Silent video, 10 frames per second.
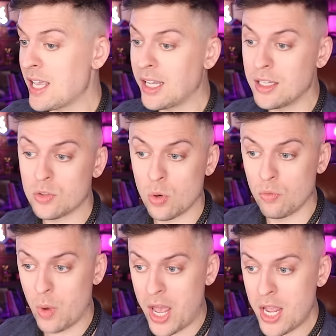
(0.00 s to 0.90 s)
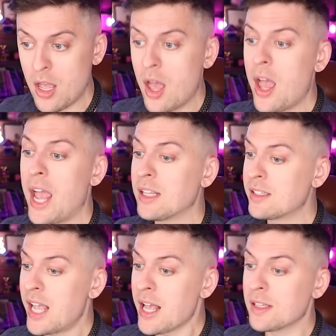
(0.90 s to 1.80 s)
kinky sort of way, and
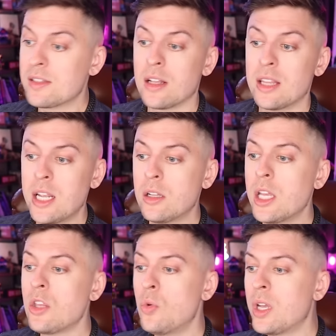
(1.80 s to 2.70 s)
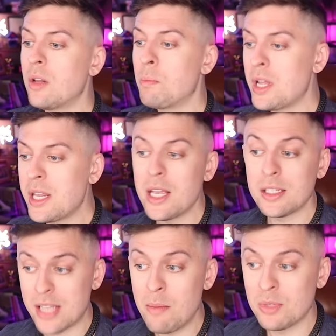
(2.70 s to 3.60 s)
says that legally you can
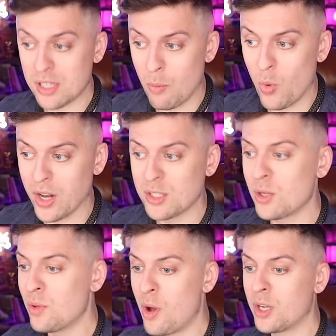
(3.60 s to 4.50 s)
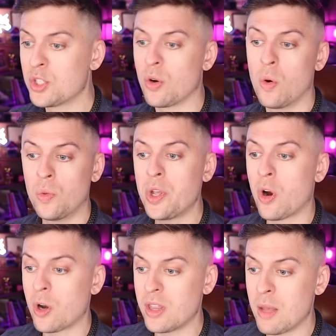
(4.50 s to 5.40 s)
BDSM someone so long as you're only
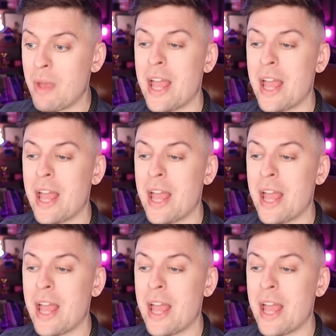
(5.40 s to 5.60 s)
hurting them